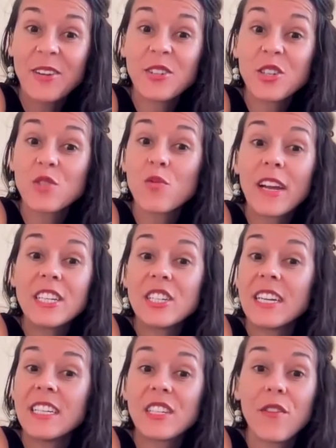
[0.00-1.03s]
you're just
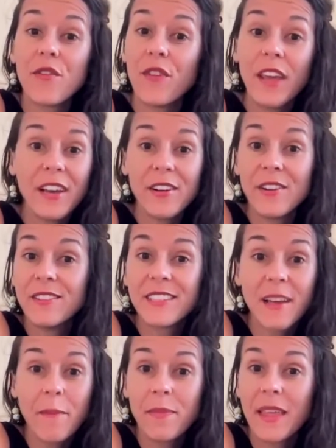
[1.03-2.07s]
reaching to feel
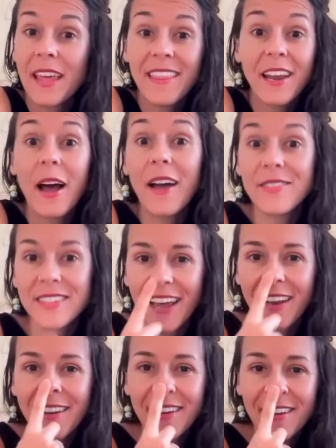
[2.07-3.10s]
something that I've
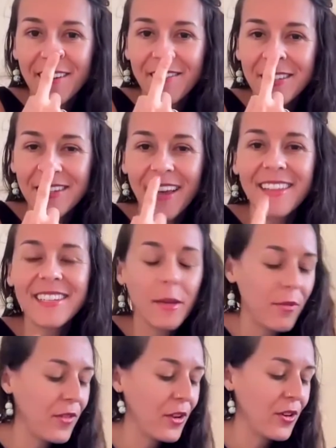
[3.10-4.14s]
said feels like the
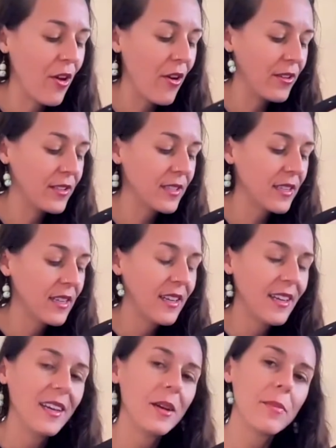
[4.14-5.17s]
tip of your nose.
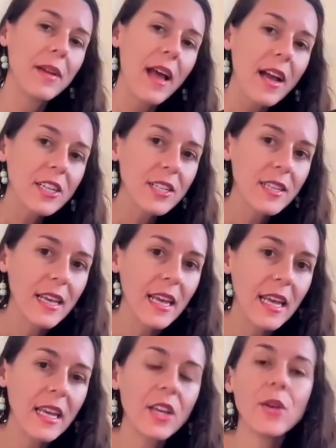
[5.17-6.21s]
But
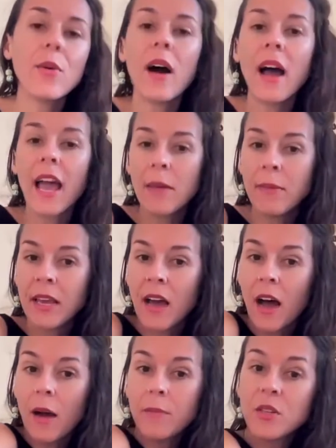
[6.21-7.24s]
actually, you are aiming
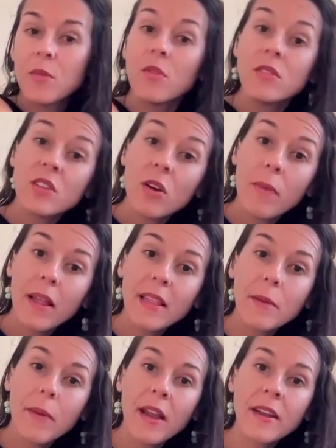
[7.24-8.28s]
up towards your
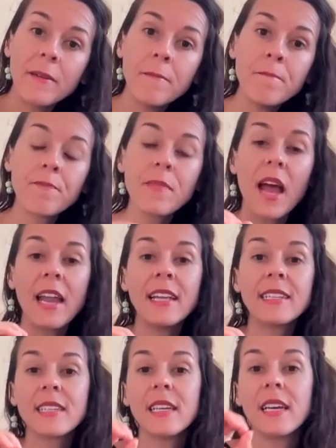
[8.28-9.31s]
belly button, and
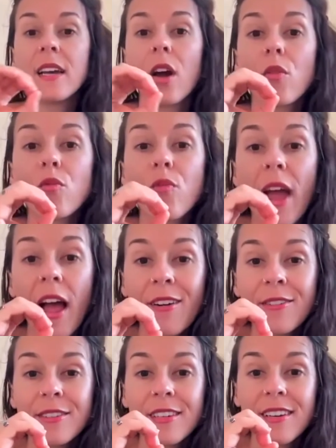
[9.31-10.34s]
it's a
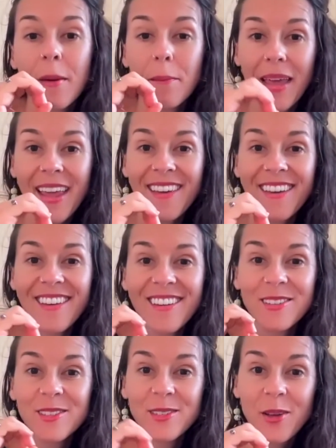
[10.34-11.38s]
round pink
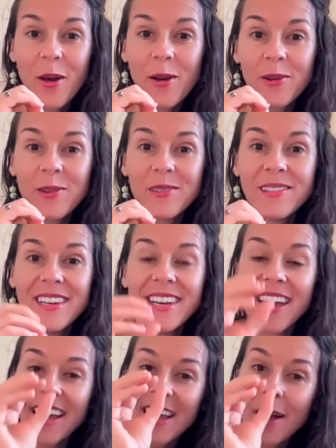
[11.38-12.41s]
circle.
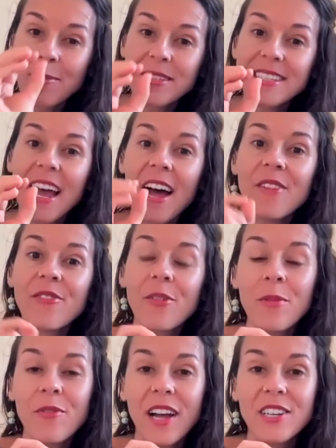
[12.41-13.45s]
It comes down from
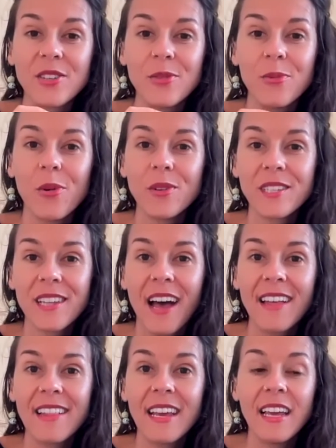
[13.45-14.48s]
the vaginal wall
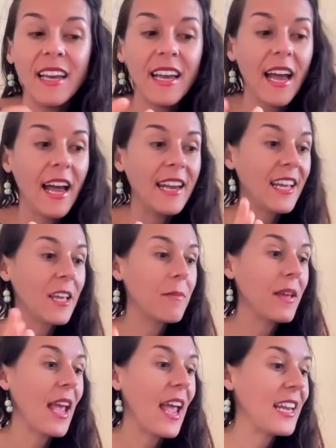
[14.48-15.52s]
slightly, and it can
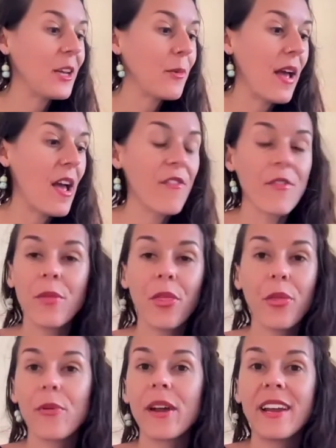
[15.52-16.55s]
be anywhere from
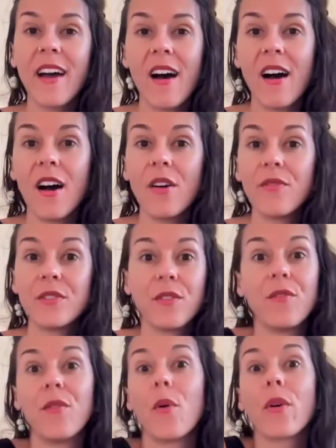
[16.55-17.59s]
3.5 to
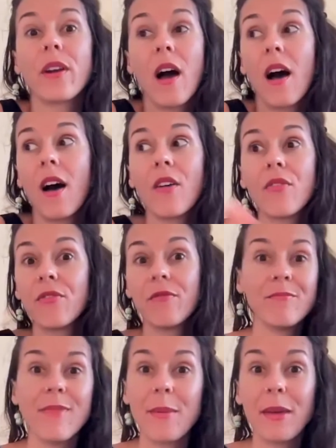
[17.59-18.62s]
4.5,
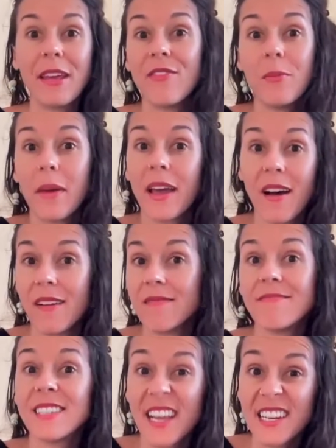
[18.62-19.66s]
maybe even bigger,
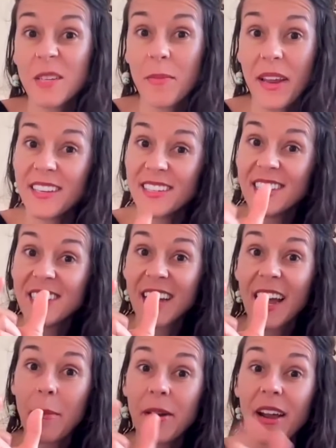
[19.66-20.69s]
centimeters in
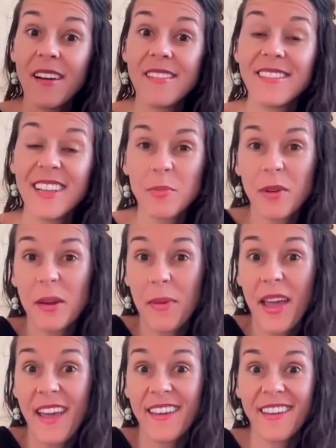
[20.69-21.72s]
diameter. That's pretty
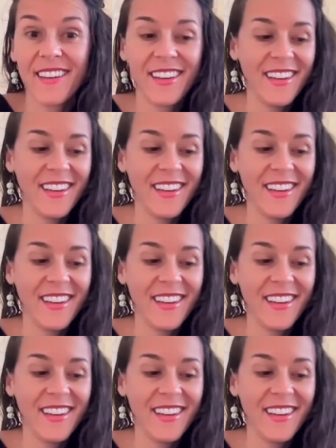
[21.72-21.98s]
big.